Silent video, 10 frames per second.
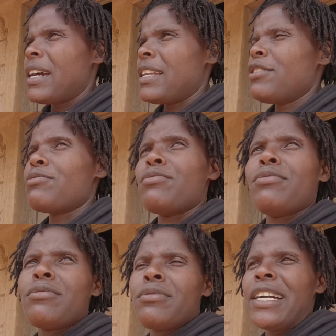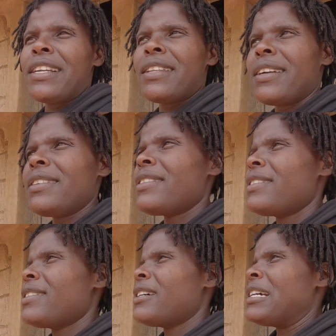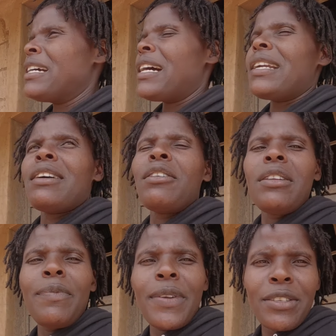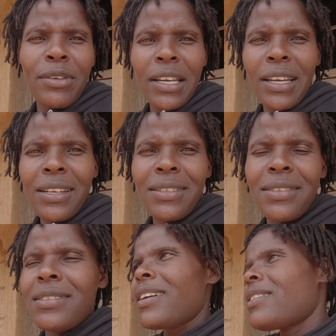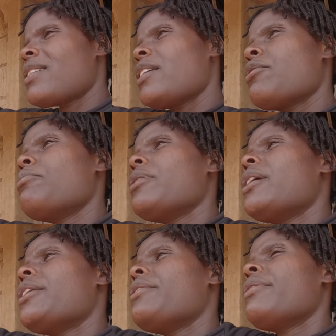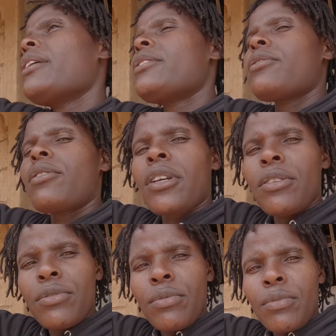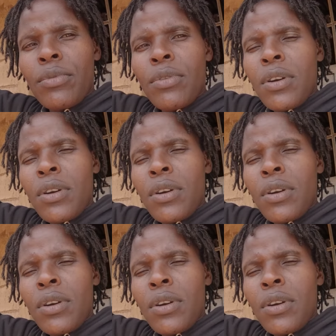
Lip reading: I need to get that. And the only place you can get it is either Nairobi, Eldoret, or Kisumu.